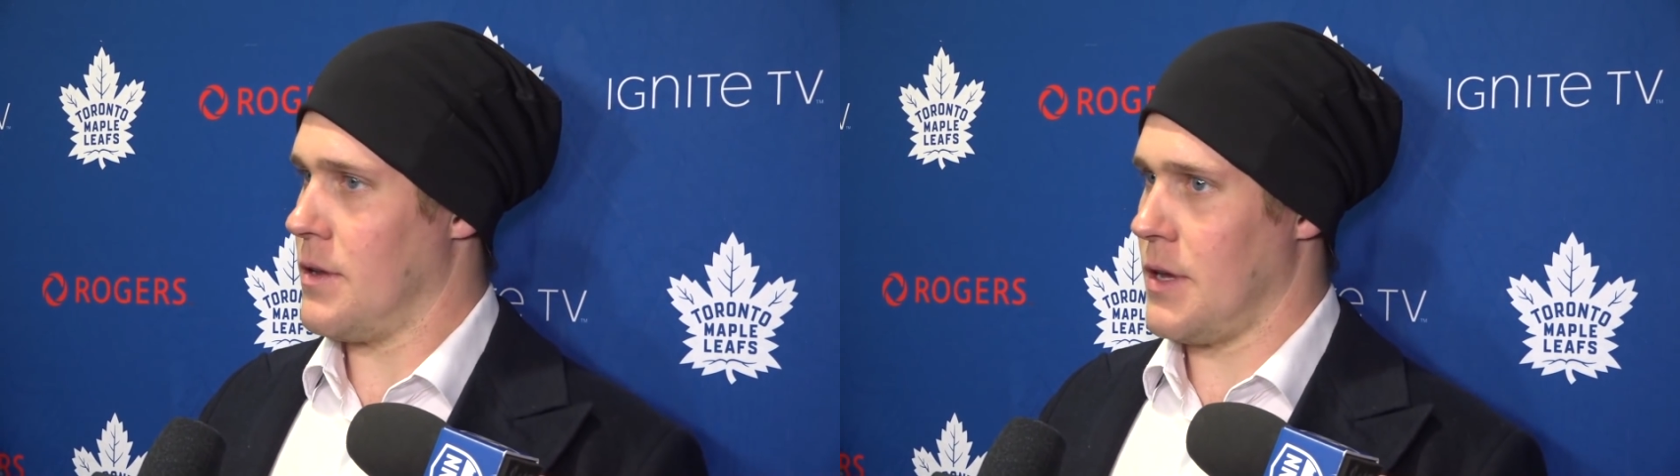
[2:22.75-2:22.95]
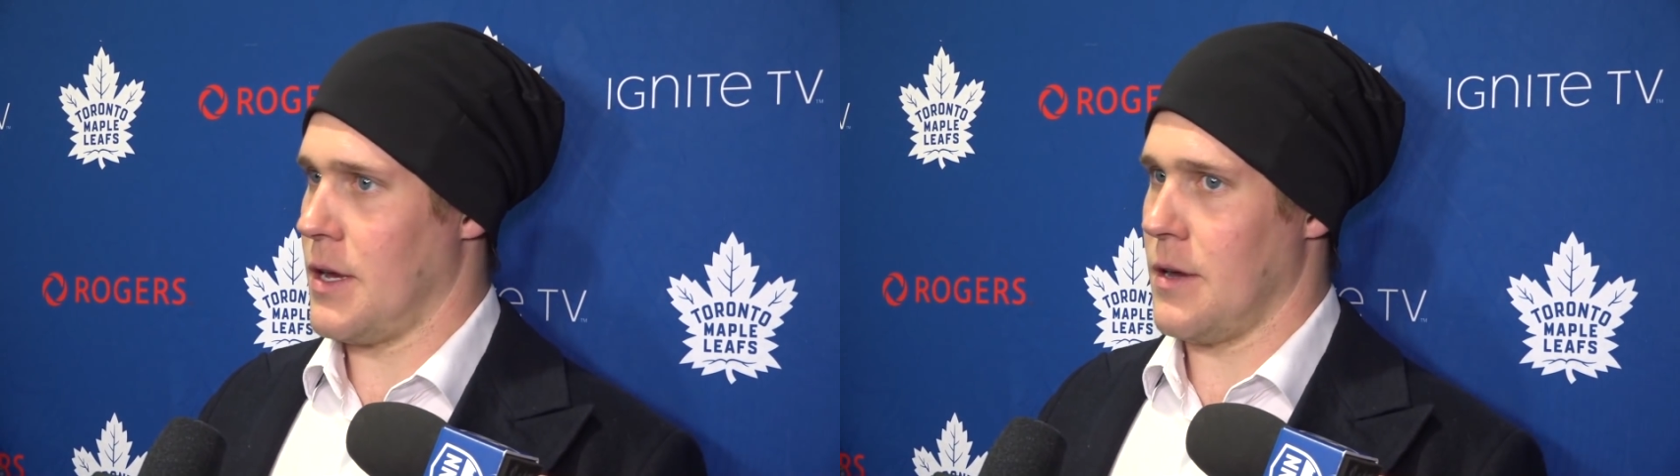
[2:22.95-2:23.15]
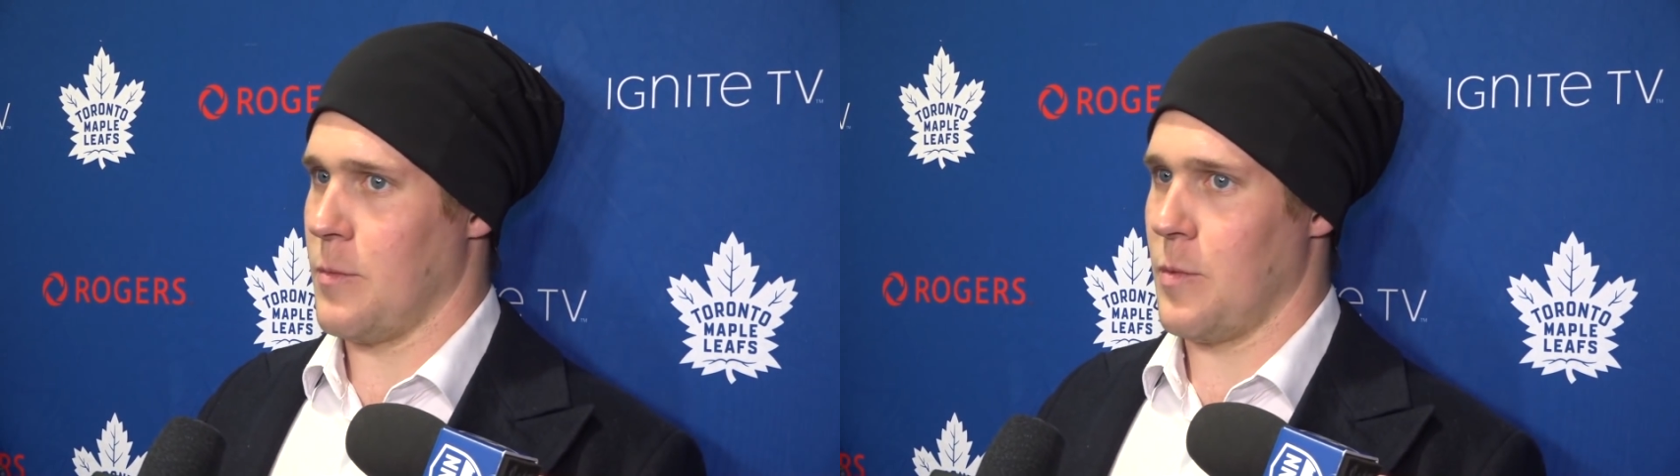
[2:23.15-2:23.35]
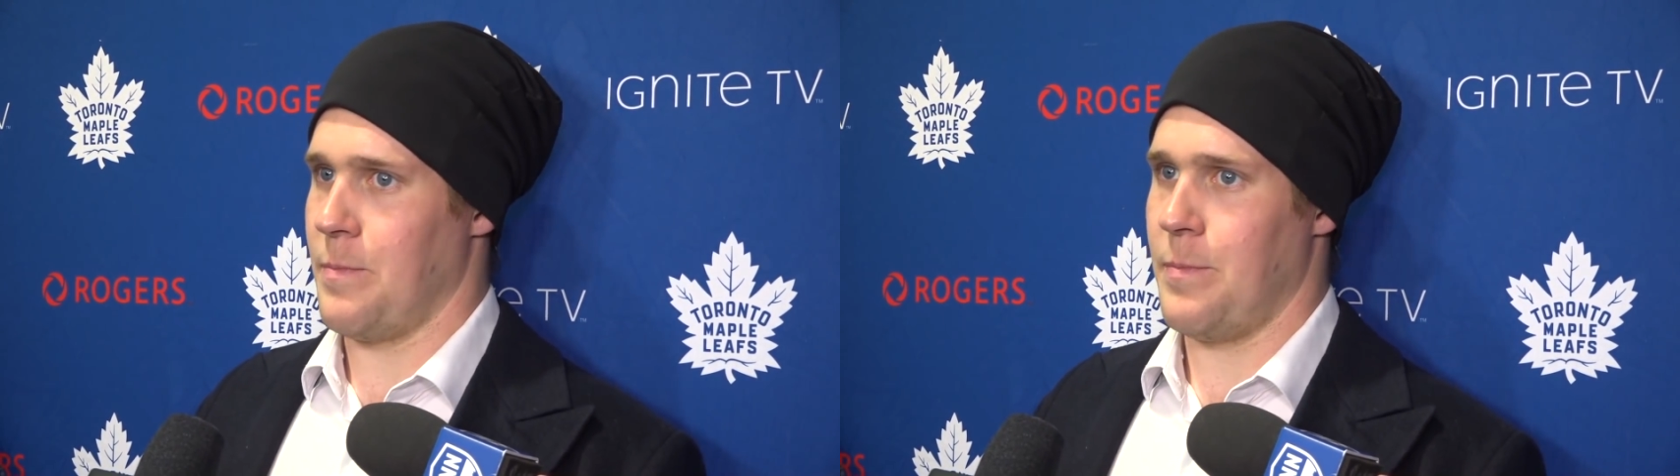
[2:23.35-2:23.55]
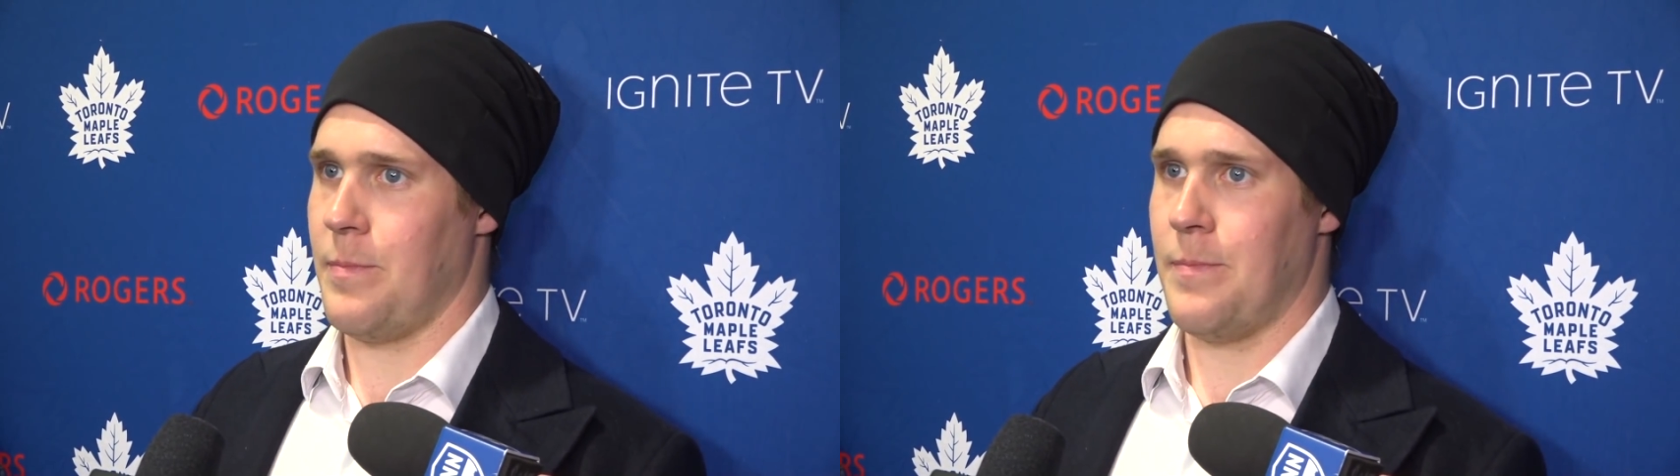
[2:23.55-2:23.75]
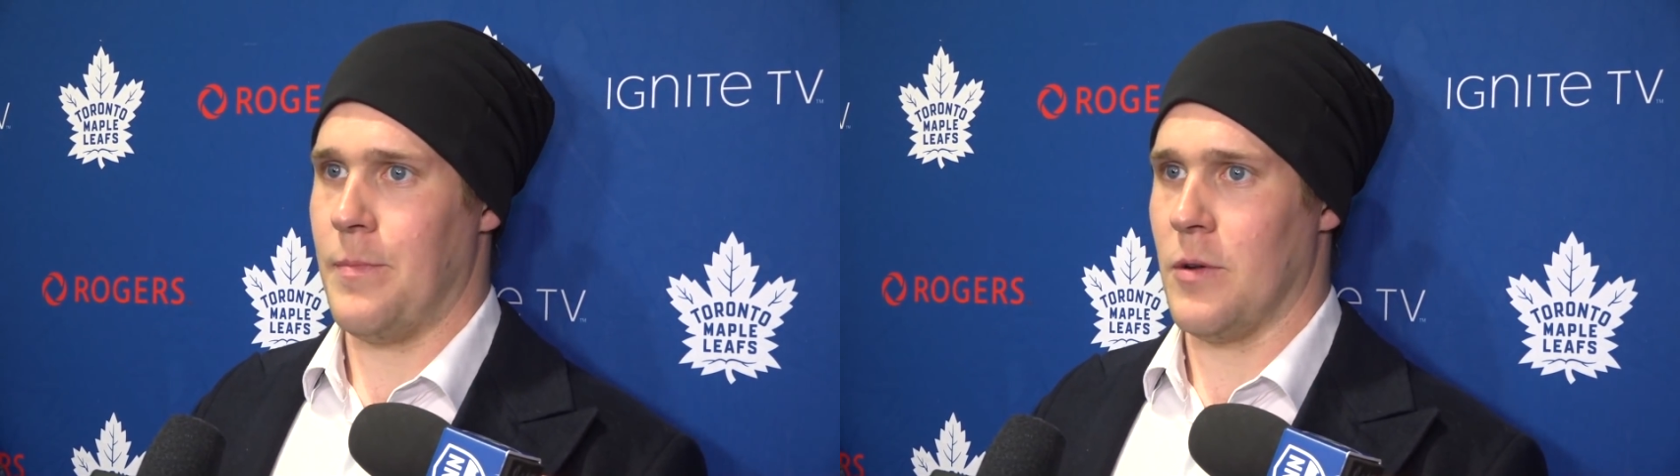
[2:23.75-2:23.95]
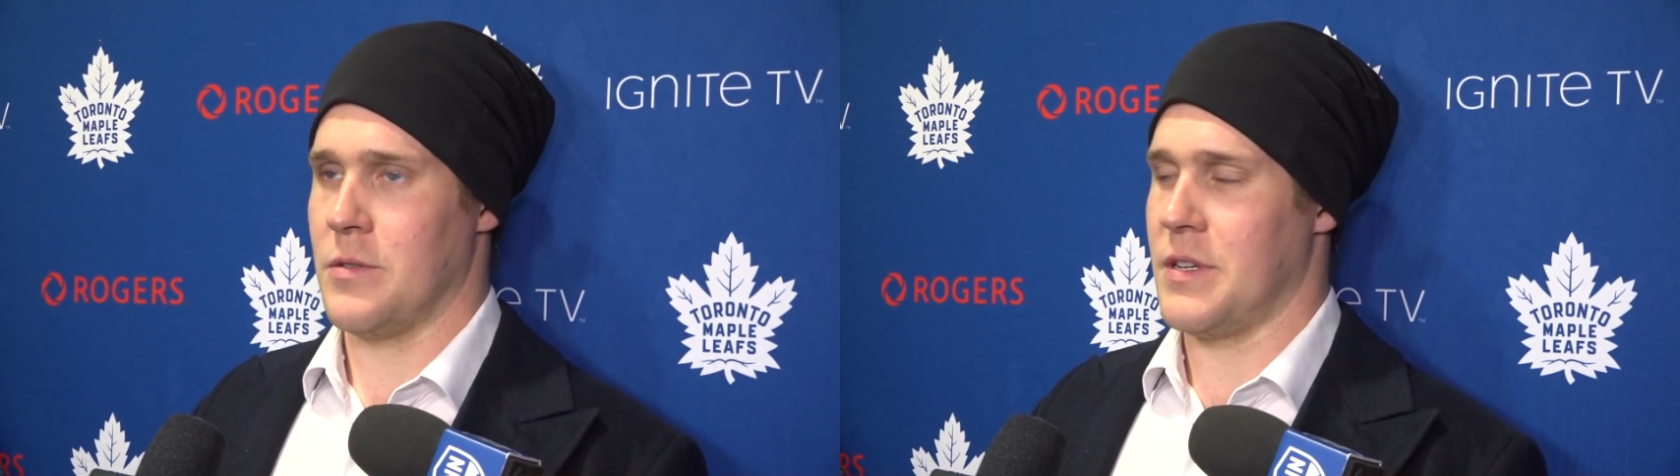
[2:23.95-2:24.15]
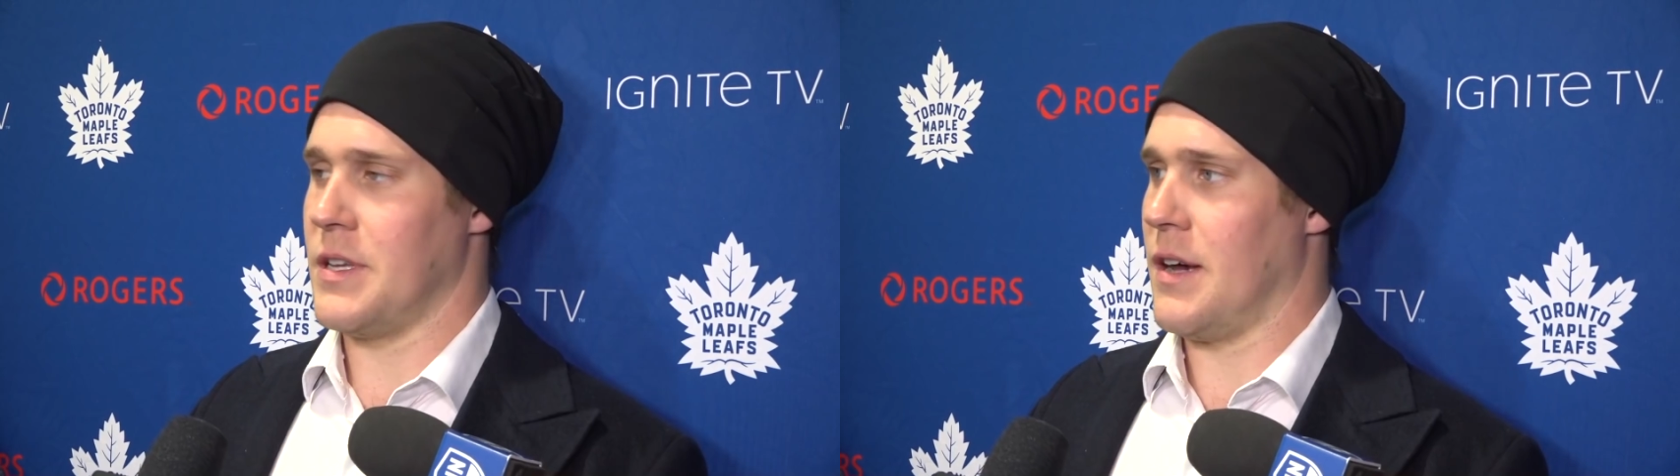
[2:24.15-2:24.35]
and we're
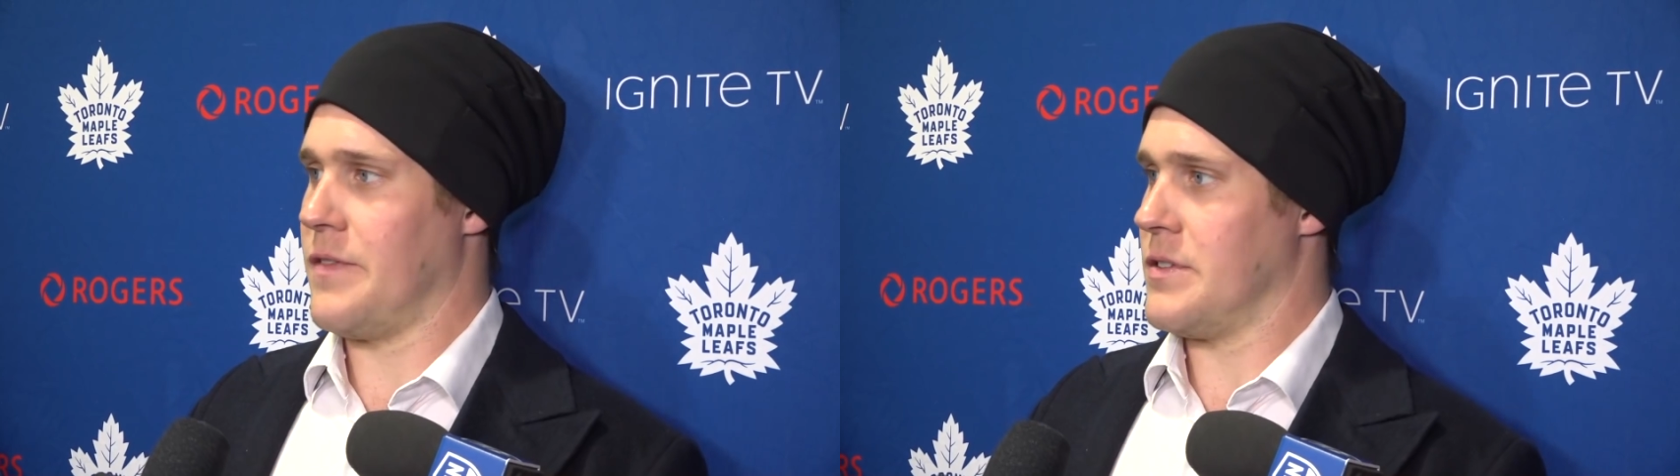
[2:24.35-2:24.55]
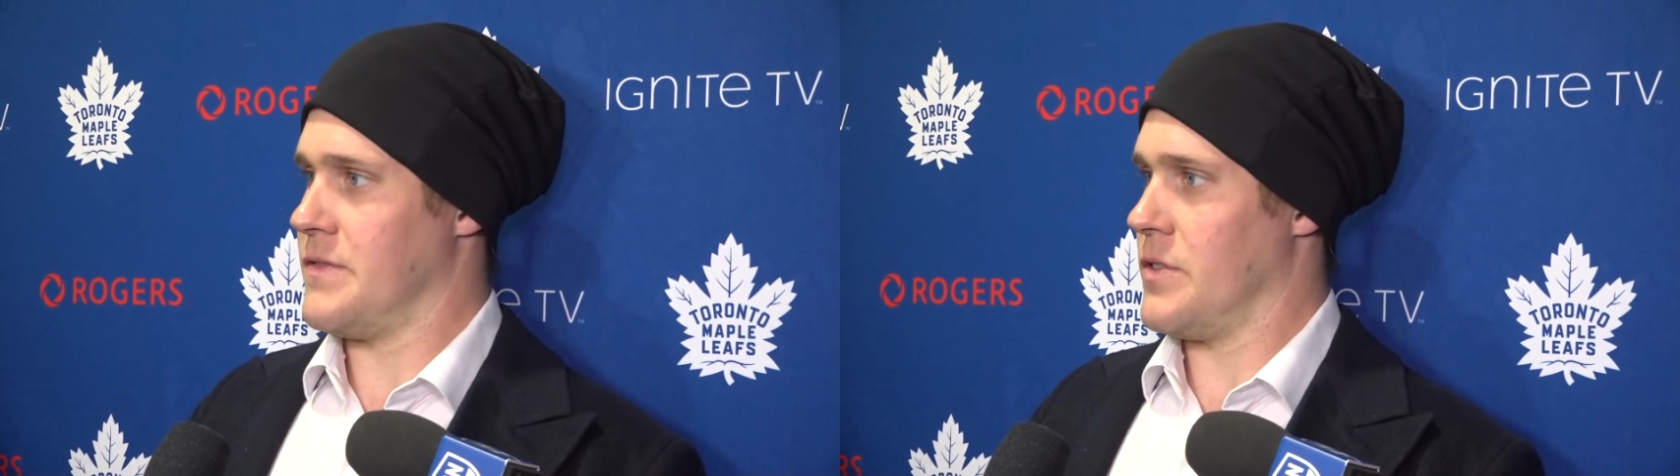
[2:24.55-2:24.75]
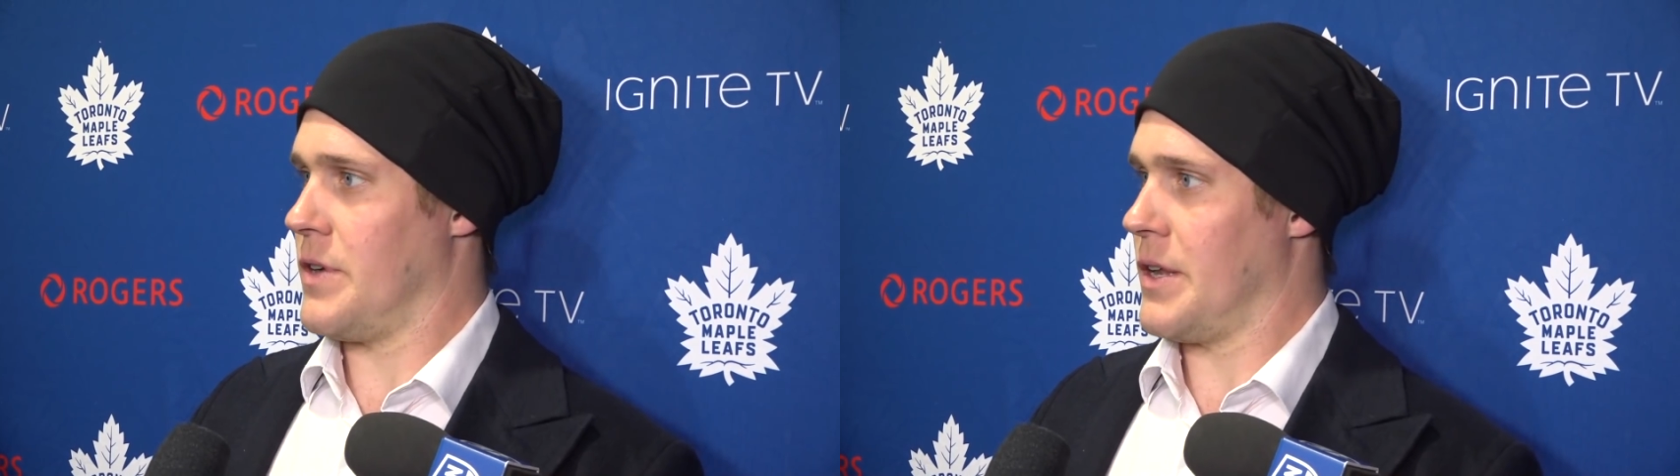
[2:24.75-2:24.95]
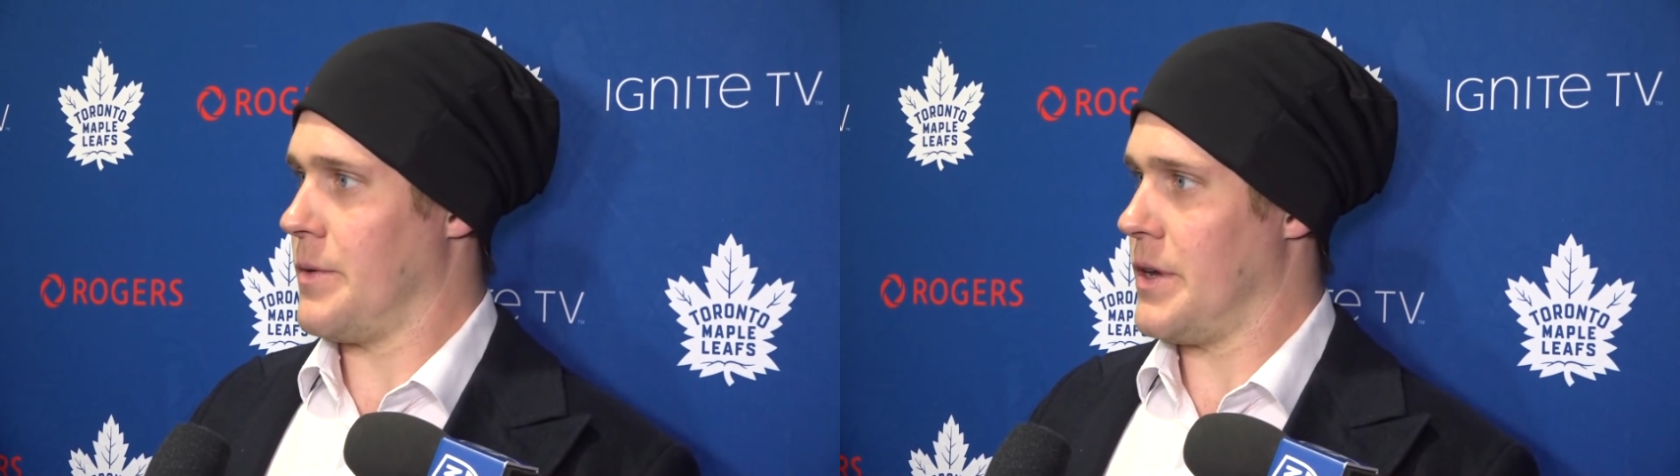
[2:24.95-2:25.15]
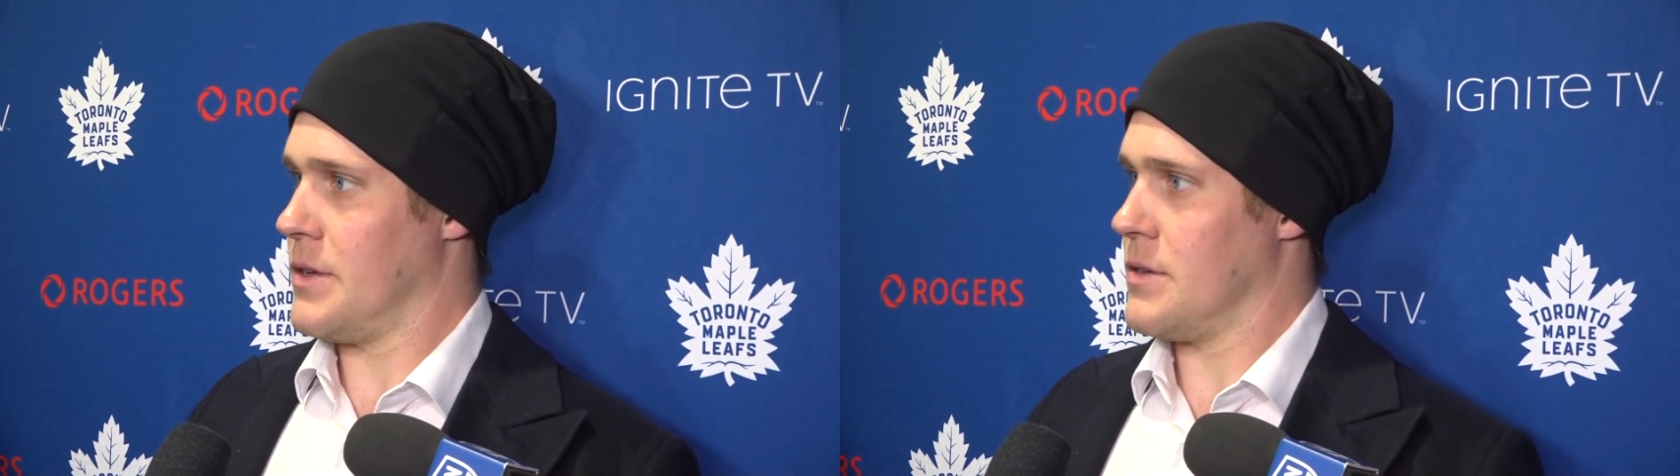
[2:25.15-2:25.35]
mostly in the offensive zone anyway,